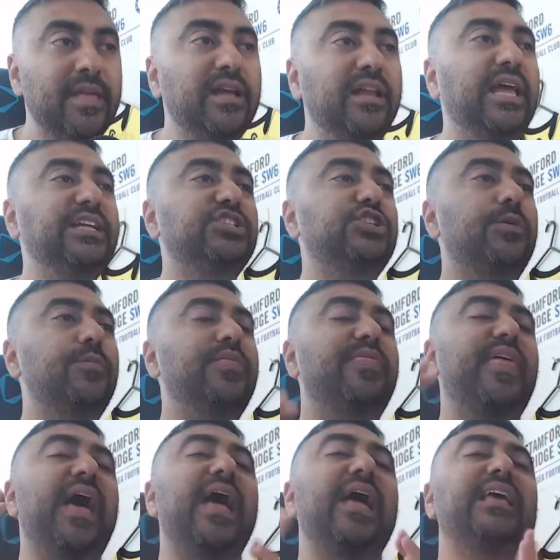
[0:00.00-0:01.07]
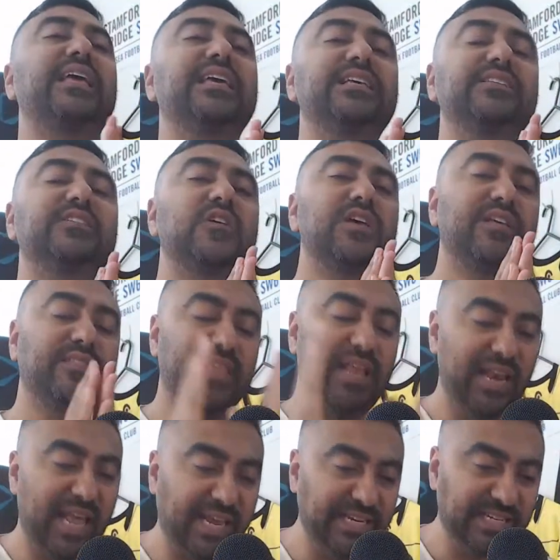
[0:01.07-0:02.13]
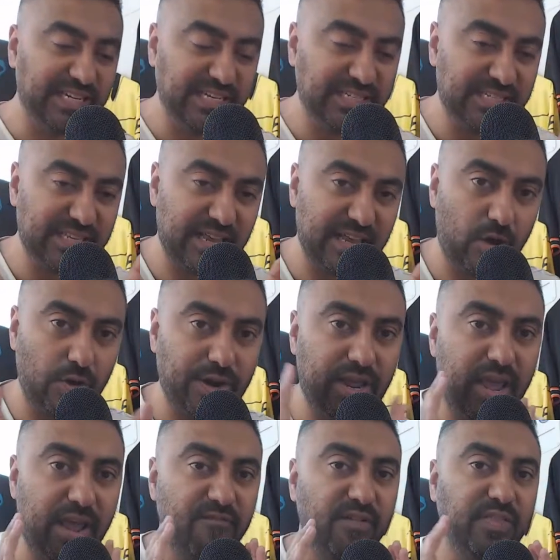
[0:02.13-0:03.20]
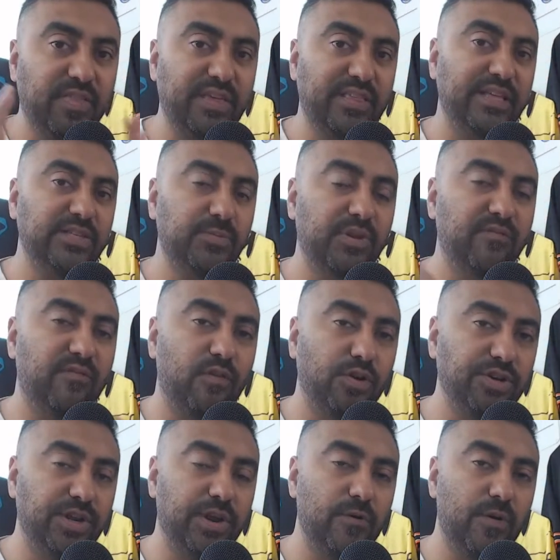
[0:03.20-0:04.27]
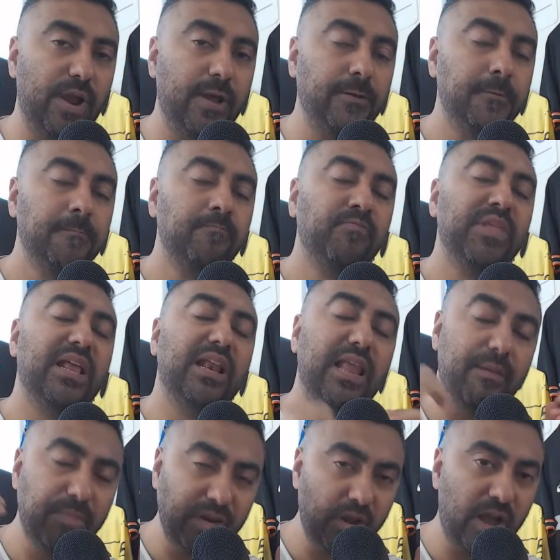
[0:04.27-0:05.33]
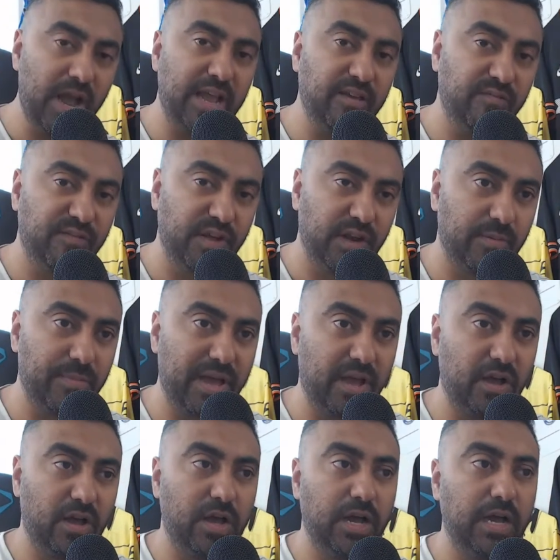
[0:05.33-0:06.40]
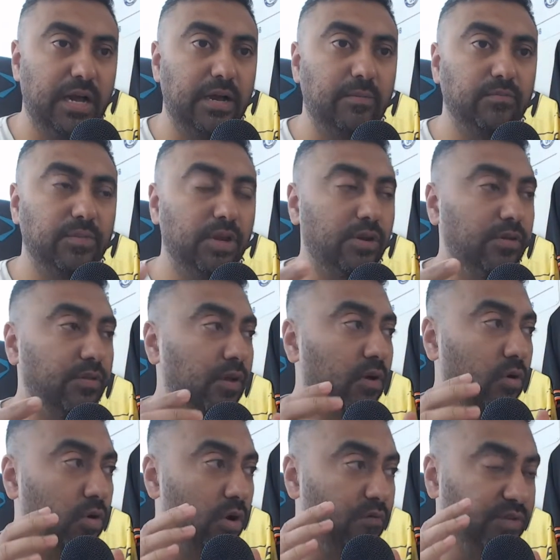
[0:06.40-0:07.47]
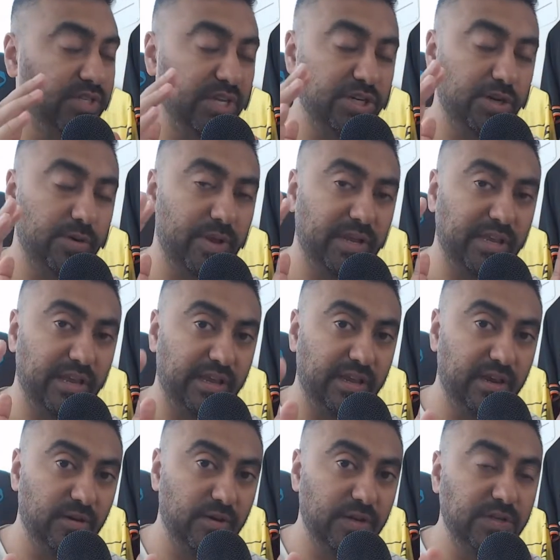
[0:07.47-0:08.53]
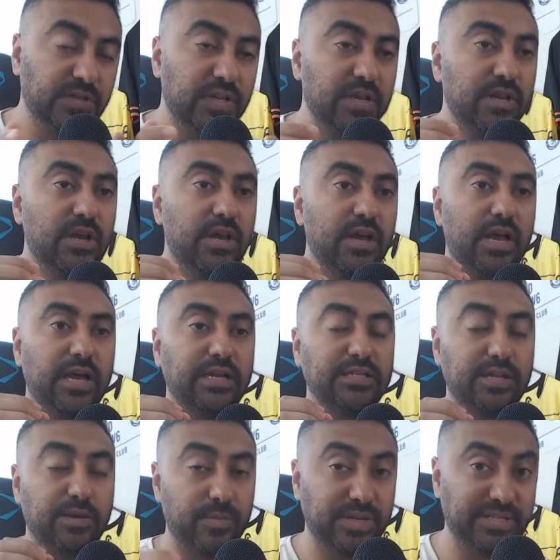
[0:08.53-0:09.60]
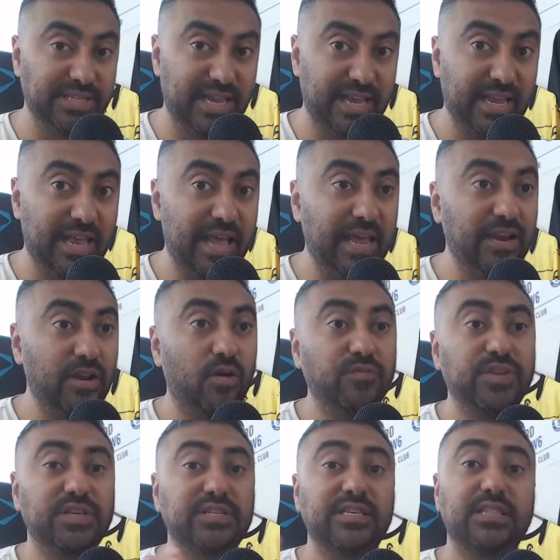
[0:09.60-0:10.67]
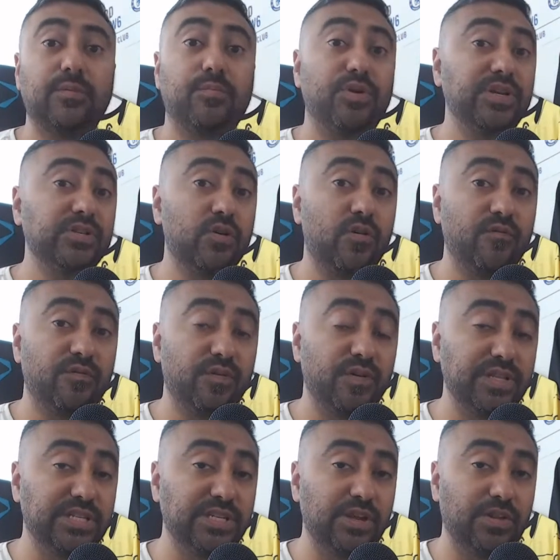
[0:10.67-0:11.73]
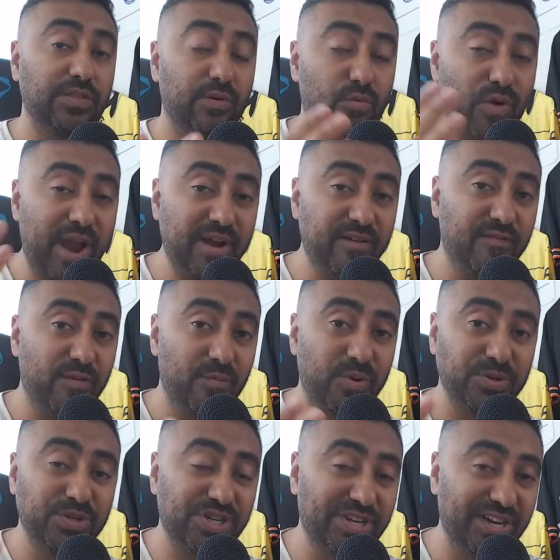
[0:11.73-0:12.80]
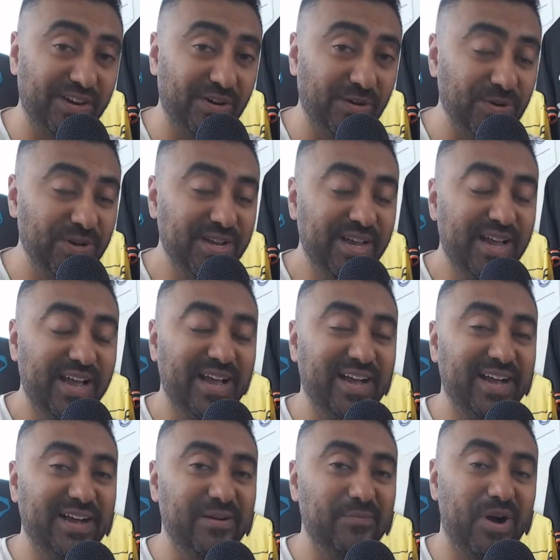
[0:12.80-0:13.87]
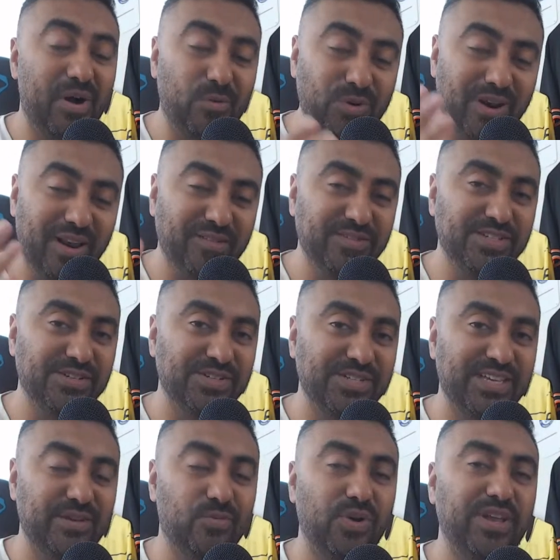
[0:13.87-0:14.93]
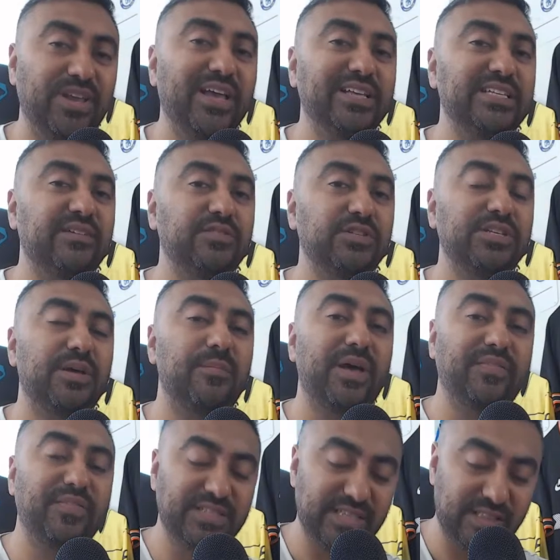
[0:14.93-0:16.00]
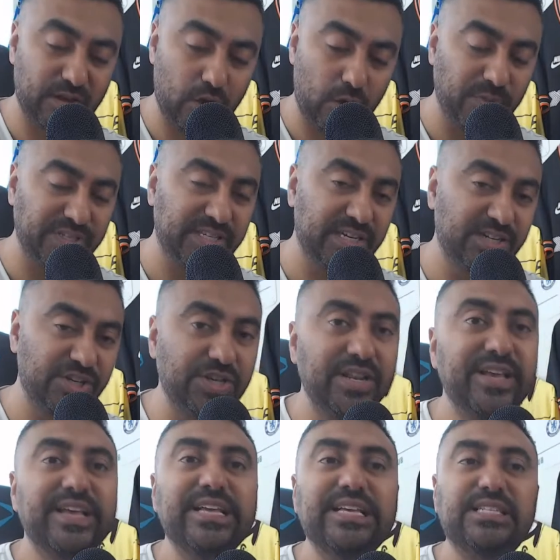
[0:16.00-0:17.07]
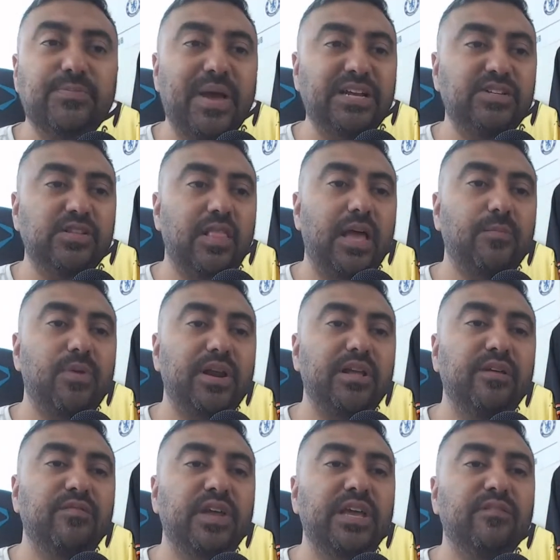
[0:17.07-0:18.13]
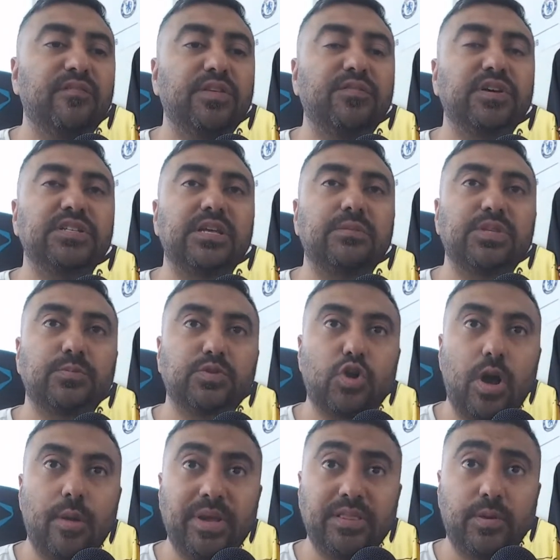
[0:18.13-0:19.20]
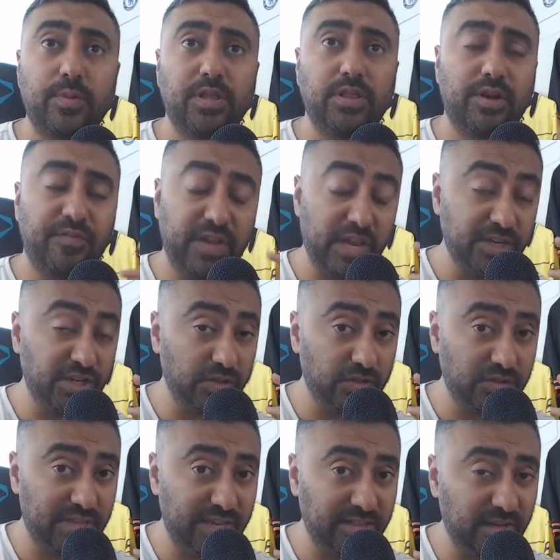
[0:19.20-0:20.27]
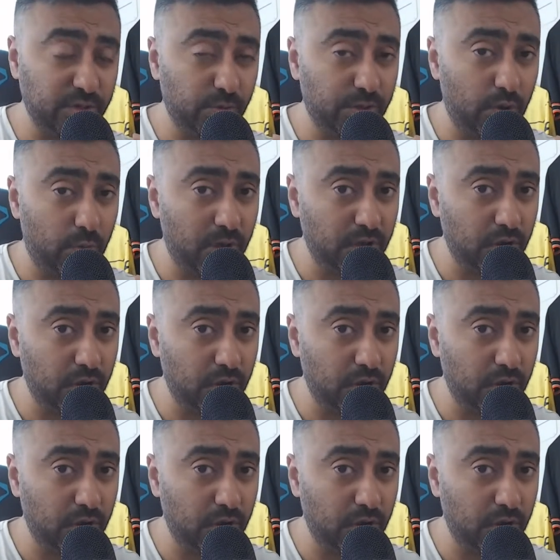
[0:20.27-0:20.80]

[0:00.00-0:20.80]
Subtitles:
ladies and gentlemen, that is the latest on everything that's been floating around. Let me know how you feel about, you know, the whole conversation about Gyokeres, Diamande, and obviously the press conference, you know, the rant from Pochettino. I would love to see what you guys have to say about this in the comment section. Smash the like button if you're here for the first time. Subscribe, hit the bell notification to stay in touch with all my